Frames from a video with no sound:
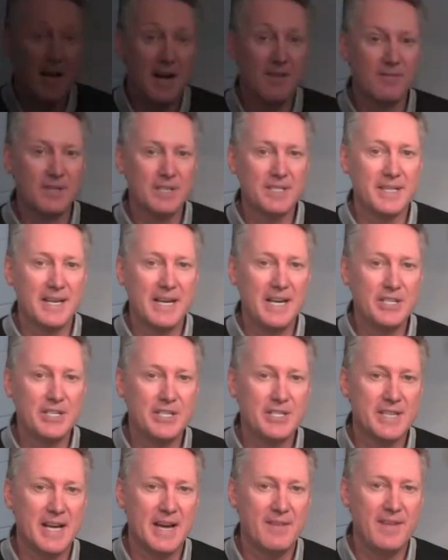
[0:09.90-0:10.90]

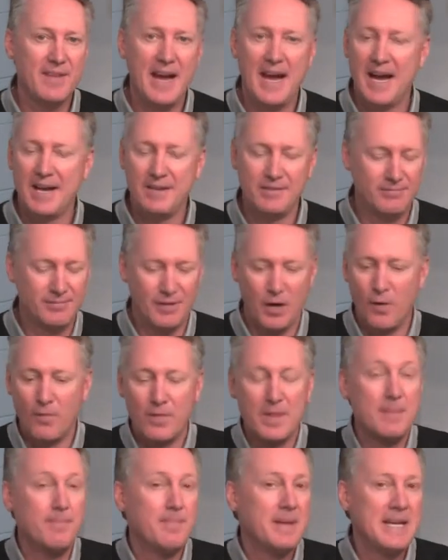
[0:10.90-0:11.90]
conversations I've had
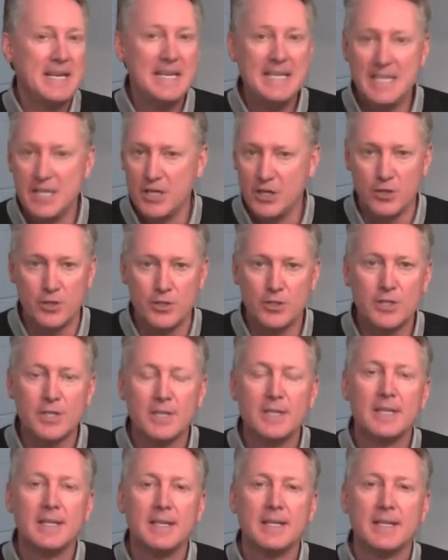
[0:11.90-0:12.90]
over the many years
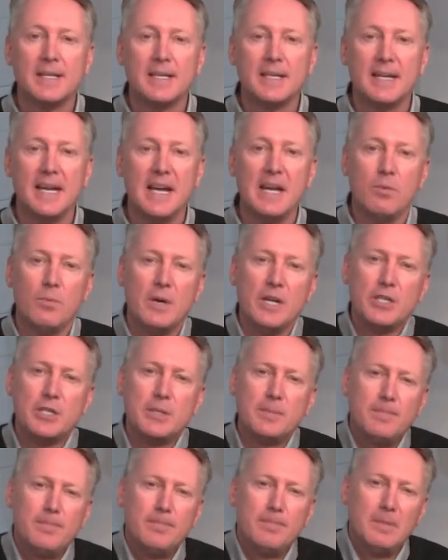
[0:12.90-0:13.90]
in
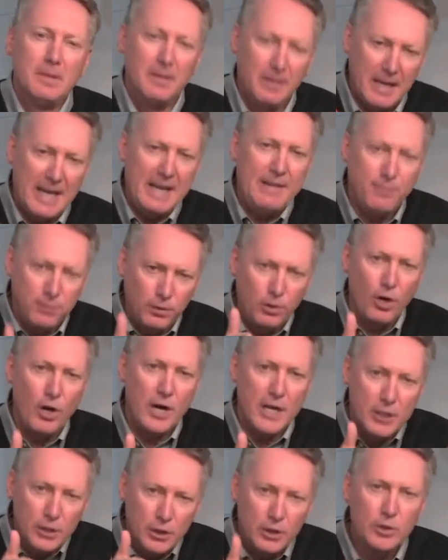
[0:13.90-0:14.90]
which
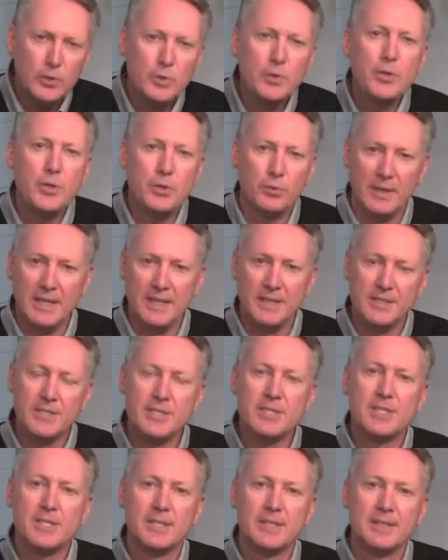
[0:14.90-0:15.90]
lifelong
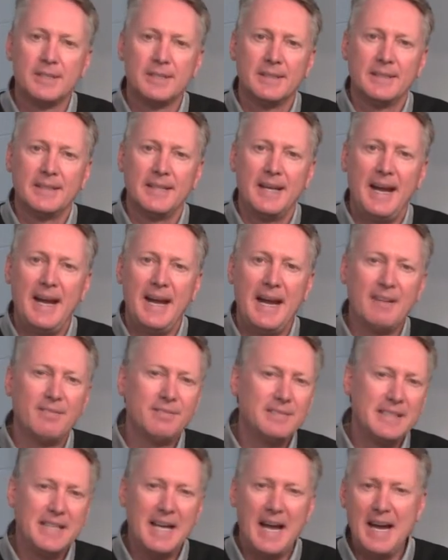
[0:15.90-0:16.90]
Lutherans
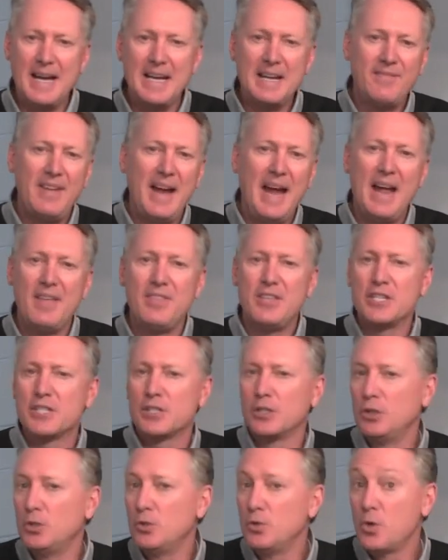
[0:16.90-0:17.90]
have kind of had
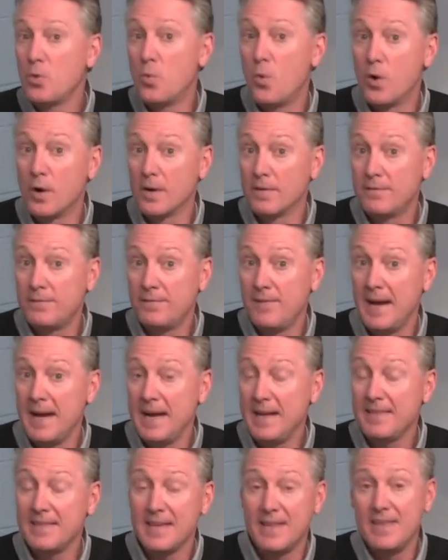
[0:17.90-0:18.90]
this lukewarm
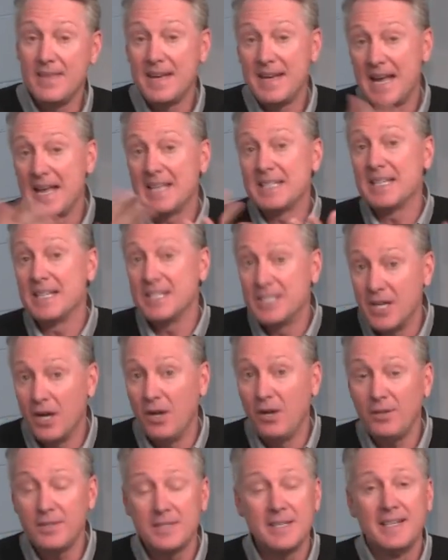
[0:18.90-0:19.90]
faith, and then as an
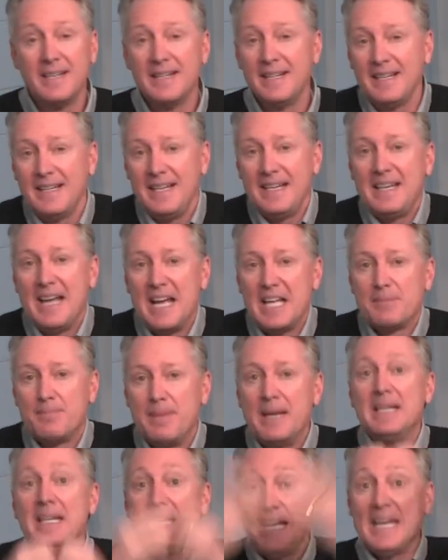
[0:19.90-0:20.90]
adult, it has
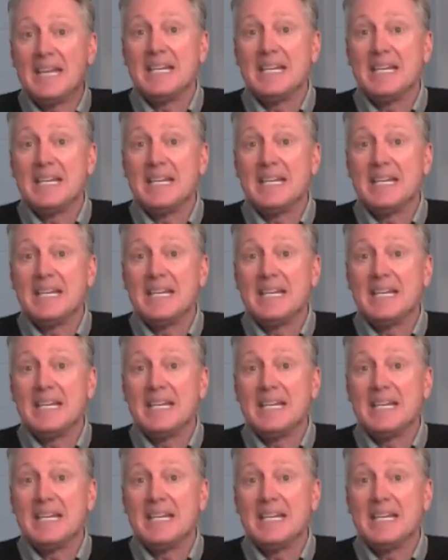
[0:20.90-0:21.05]
been